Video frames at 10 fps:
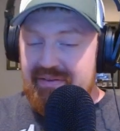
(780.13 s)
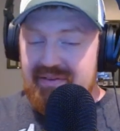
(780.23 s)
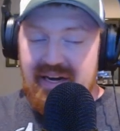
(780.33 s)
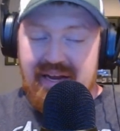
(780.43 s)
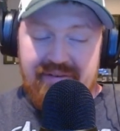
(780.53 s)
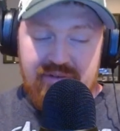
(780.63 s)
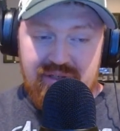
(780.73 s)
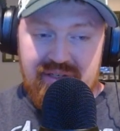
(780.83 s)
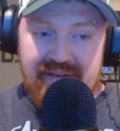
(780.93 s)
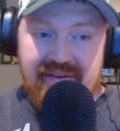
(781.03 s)
got to have a
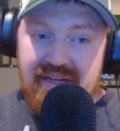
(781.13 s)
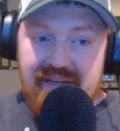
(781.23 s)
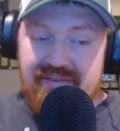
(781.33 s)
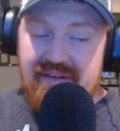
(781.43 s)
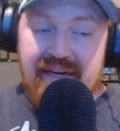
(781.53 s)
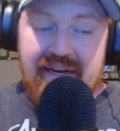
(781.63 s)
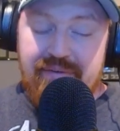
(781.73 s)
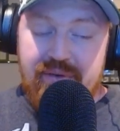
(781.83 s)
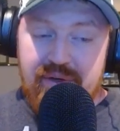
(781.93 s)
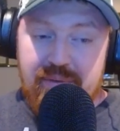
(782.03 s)
good game. He's got to have
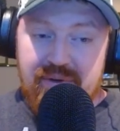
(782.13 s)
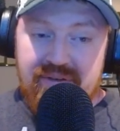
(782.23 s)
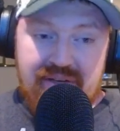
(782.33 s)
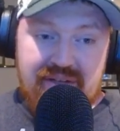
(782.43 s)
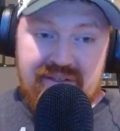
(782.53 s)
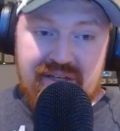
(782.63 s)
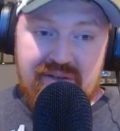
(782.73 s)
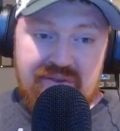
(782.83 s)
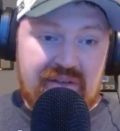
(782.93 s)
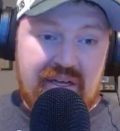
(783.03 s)
30-plus
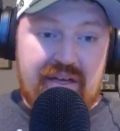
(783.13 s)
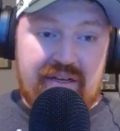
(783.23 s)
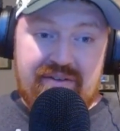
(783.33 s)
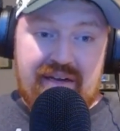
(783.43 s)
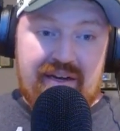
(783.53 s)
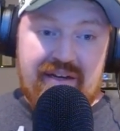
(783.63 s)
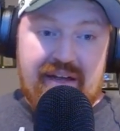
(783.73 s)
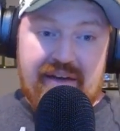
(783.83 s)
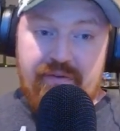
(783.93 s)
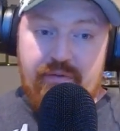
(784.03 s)
touchdowns. He's got to
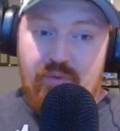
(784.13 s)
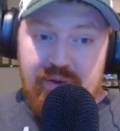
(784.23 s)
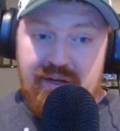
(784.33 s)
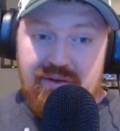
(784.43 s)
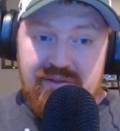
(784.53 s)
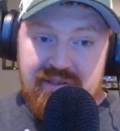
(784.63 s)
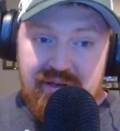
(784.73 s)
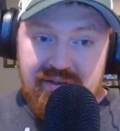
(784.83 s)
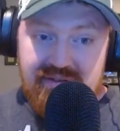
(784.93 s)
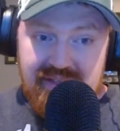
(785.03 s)
have a
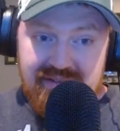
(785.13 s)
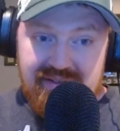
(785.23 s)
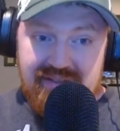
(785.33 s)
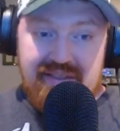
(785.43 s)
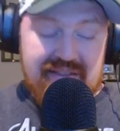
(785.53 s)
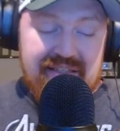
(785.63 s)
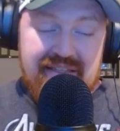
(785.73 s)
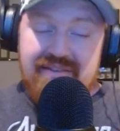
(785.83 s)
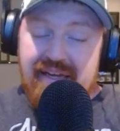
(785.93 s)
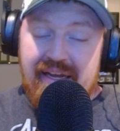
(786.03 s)
4,000-yard season. He
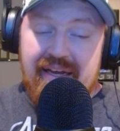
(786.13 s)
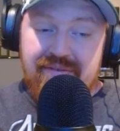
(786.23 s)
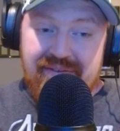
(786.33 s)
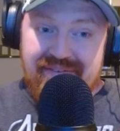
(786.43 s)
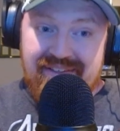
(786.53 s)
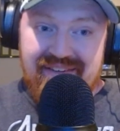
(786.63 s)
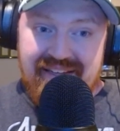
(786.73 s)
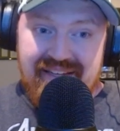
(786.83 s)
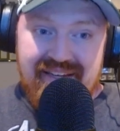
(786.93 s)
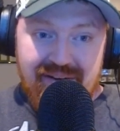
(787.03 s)
needs to have something like
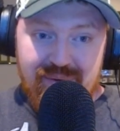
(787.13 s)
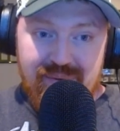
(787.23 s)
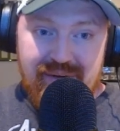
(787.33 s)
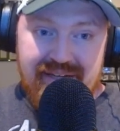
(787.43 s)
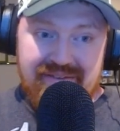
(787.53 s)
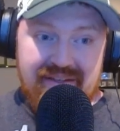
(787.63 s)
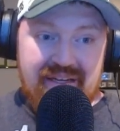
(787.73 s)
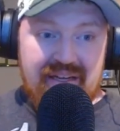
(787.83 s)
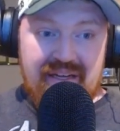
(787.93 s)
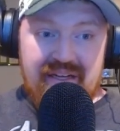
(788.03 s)
that. Otherwise,
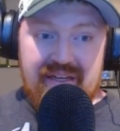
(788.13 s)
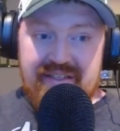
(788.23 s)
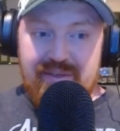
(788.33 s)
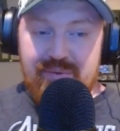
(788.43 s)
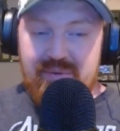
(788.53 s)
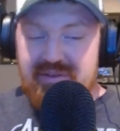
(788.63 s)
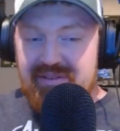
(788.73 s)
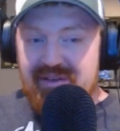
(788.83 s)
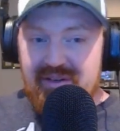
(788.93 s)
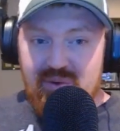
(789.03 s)
you really
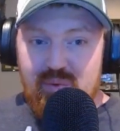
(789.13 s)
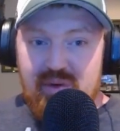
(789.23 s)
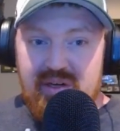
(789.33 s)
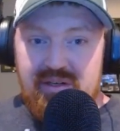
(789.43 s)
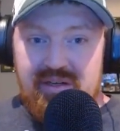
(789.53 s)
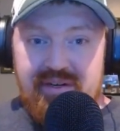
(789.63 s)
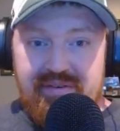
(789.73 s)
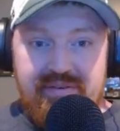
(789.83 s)
start to wonder if